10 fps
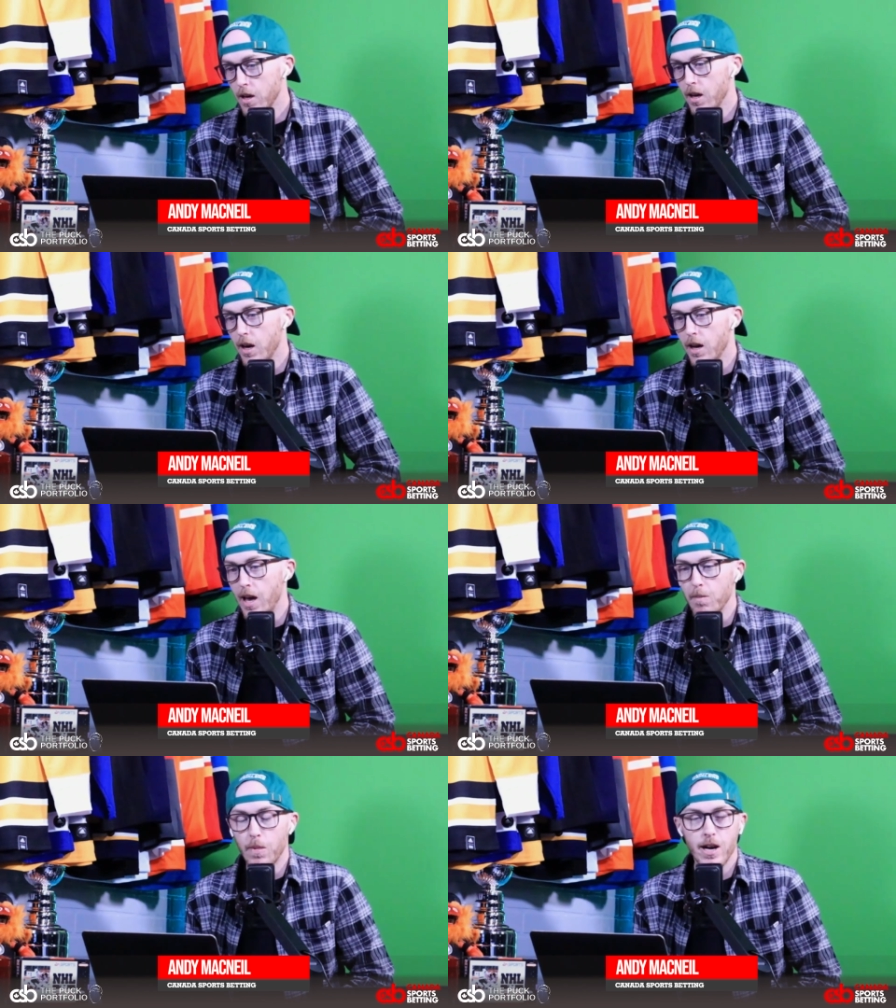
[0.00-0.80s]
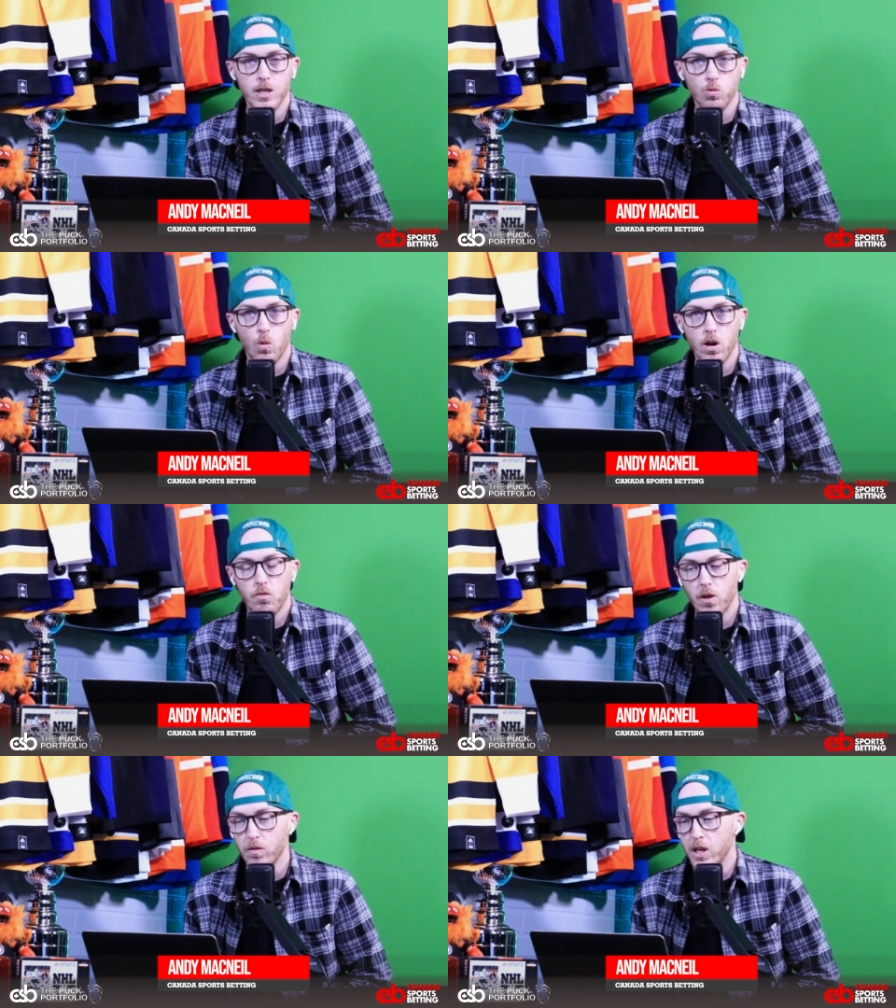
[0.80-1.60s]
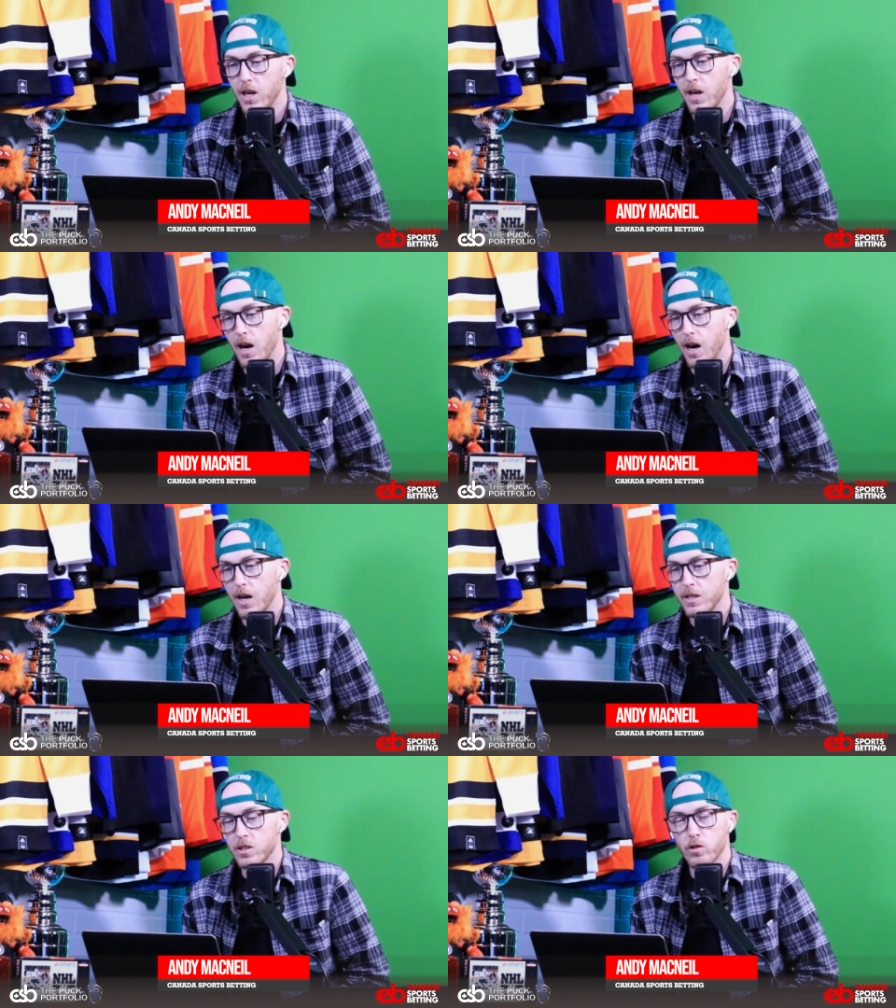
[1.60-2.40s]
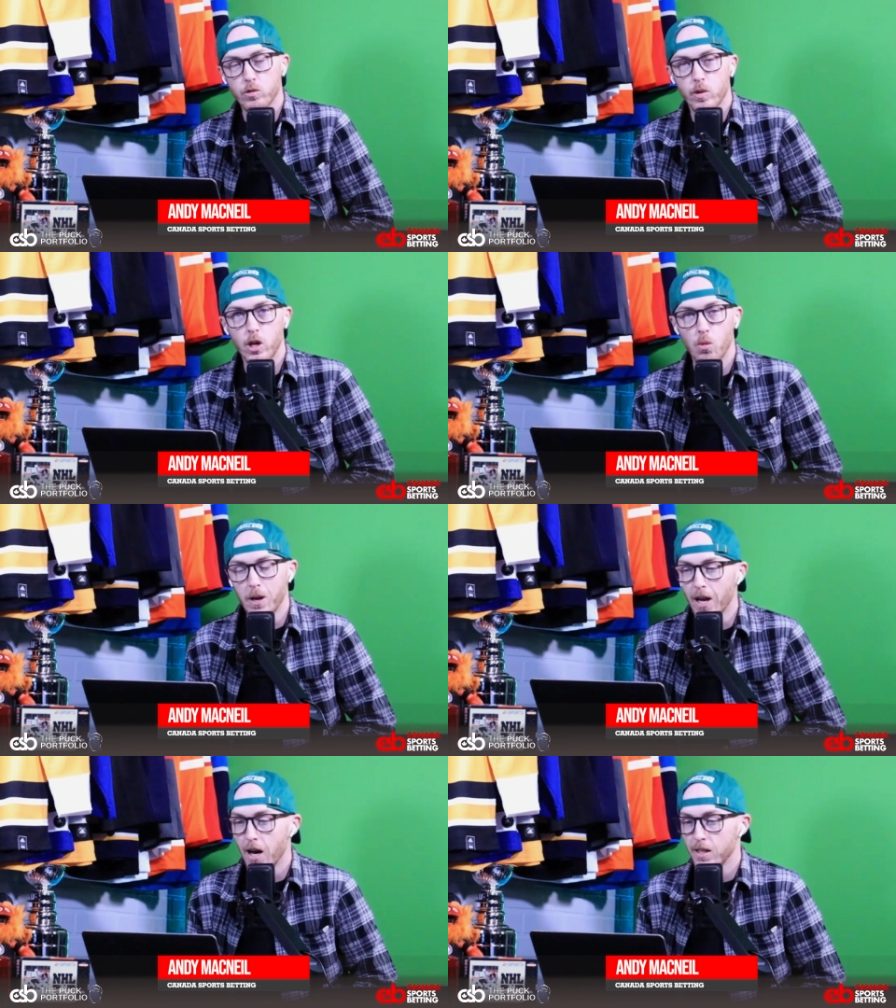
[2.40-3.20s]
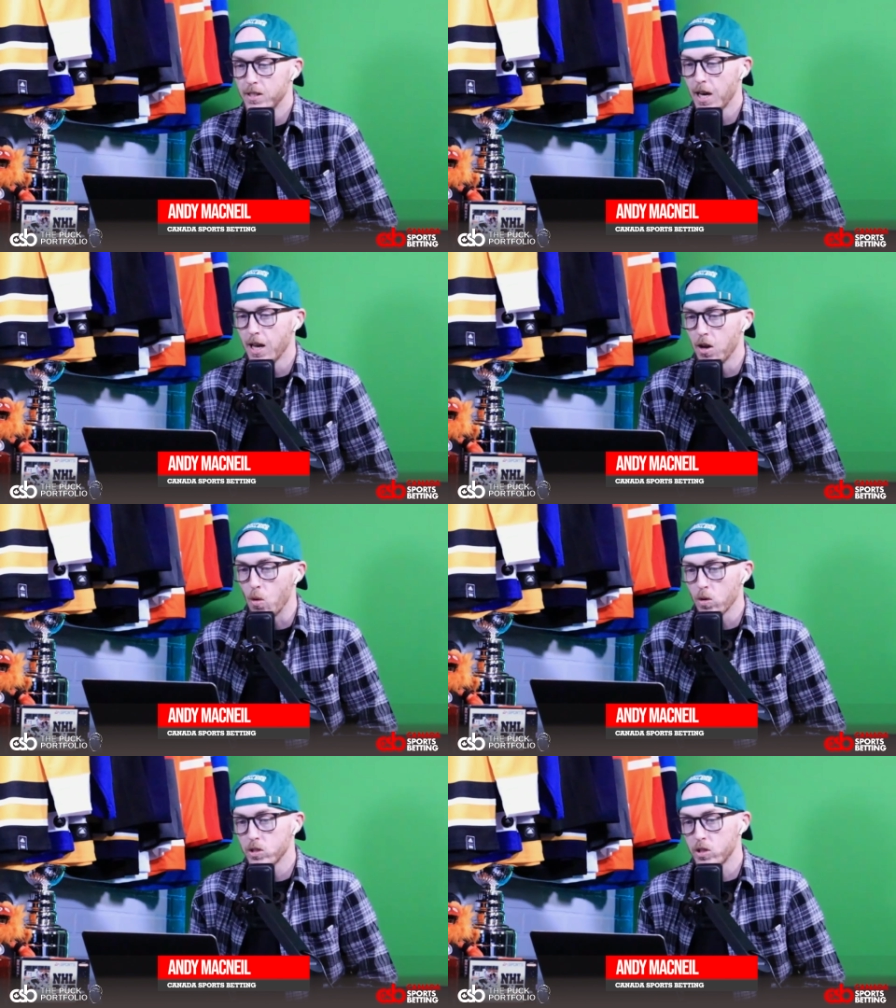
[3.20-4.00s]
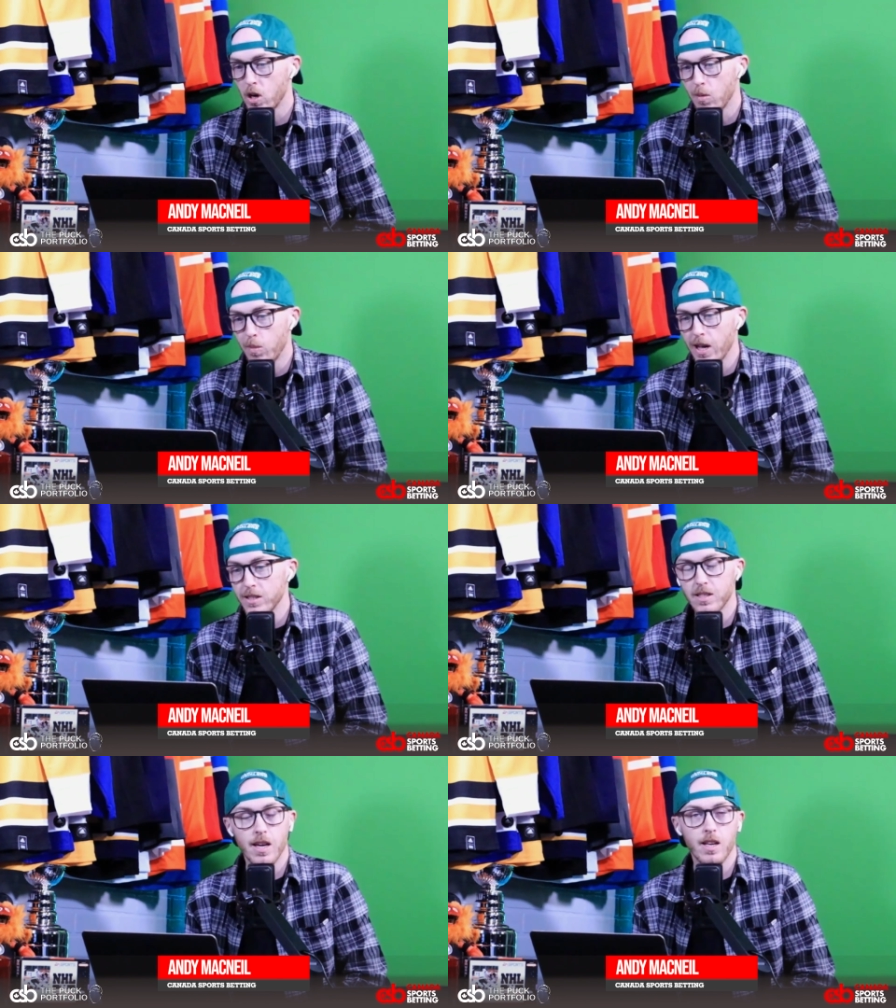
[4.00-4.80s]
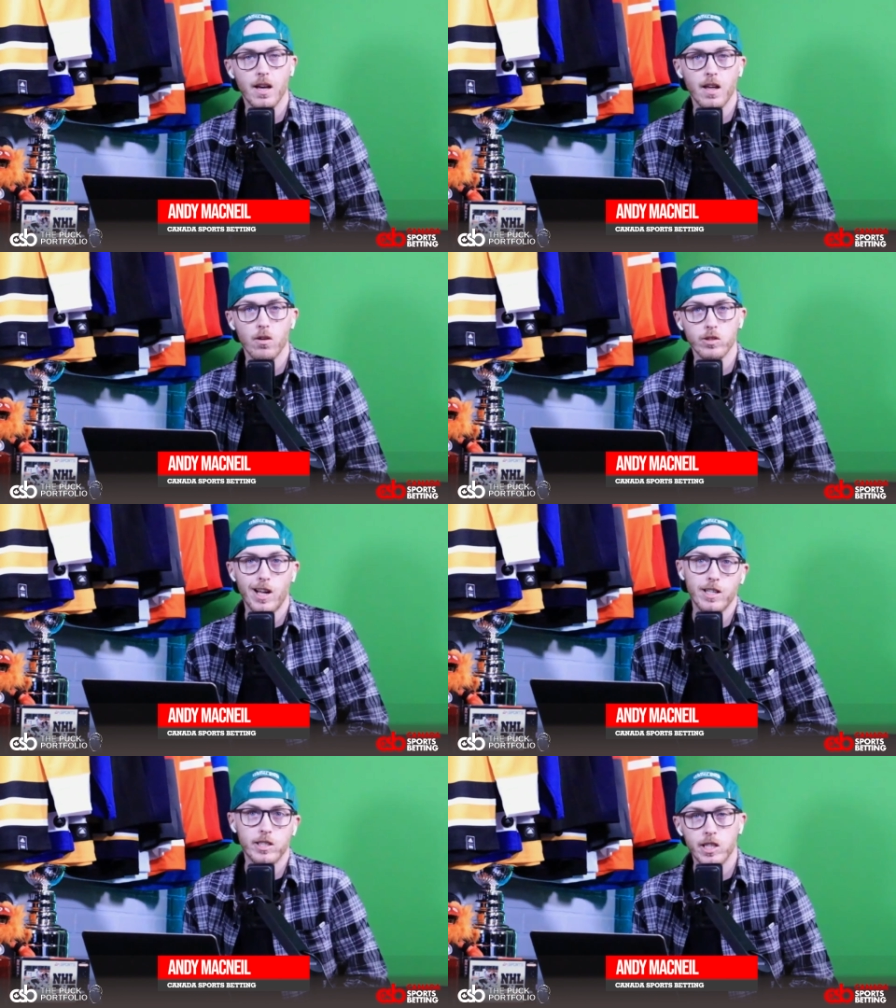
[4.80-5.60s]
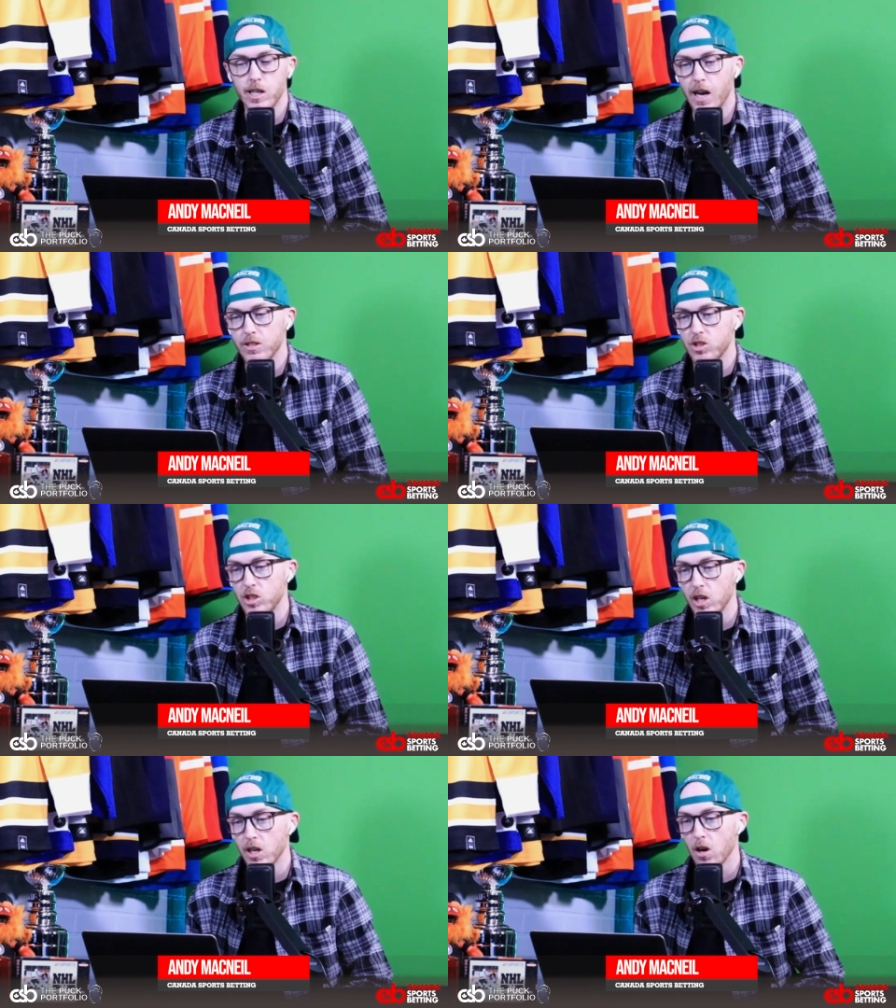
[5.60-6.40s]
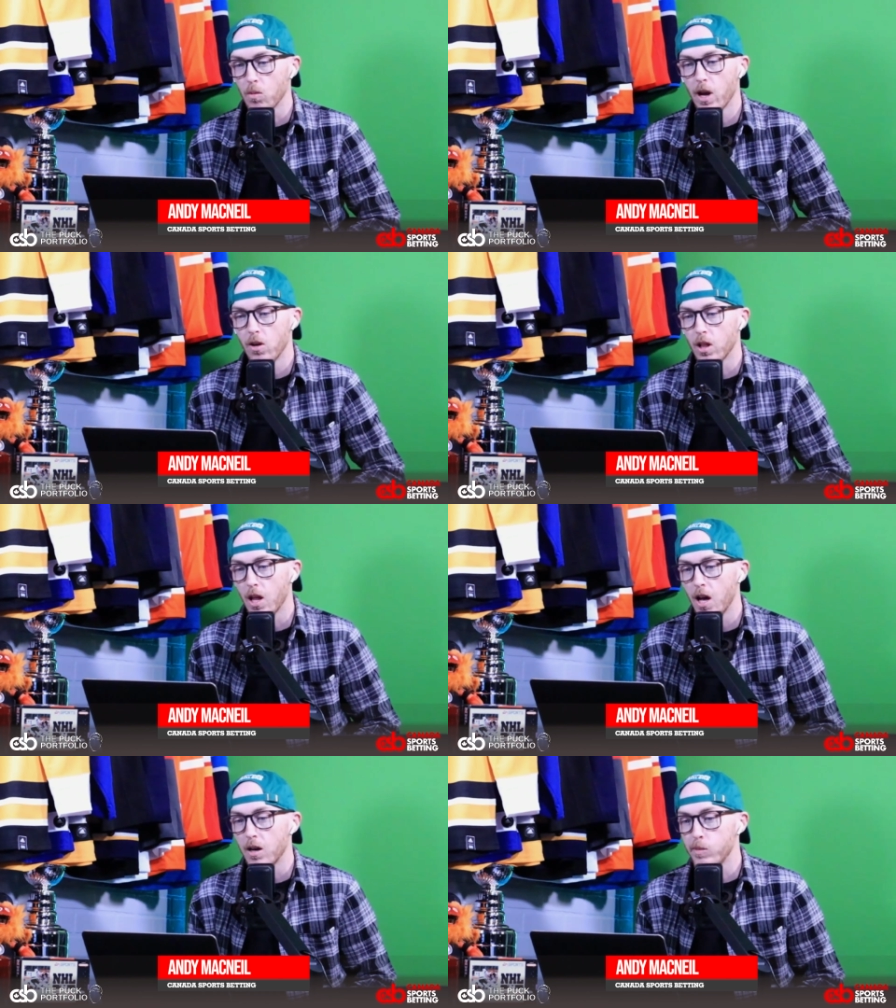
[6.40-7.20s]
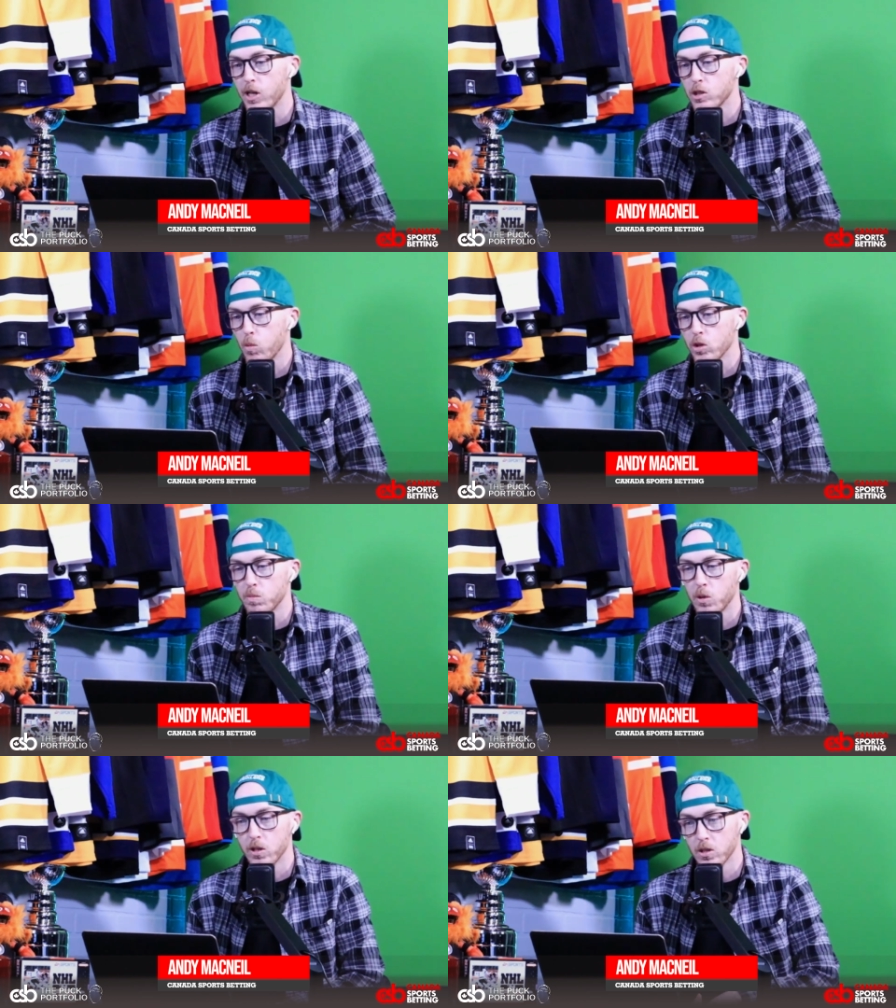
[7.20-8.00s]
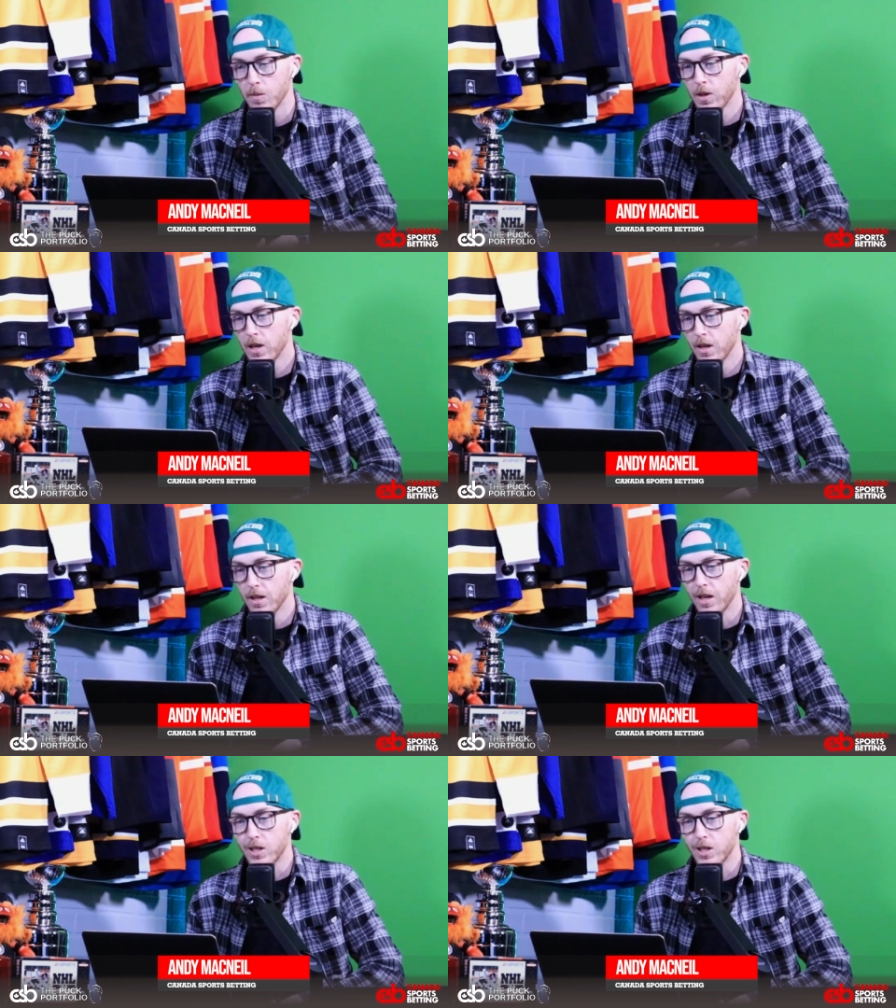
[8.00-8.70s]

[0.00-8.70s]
at minus 115 odds. Those were the opening odds at North Star Bets. And those odds did not stick around long because sportsbooks like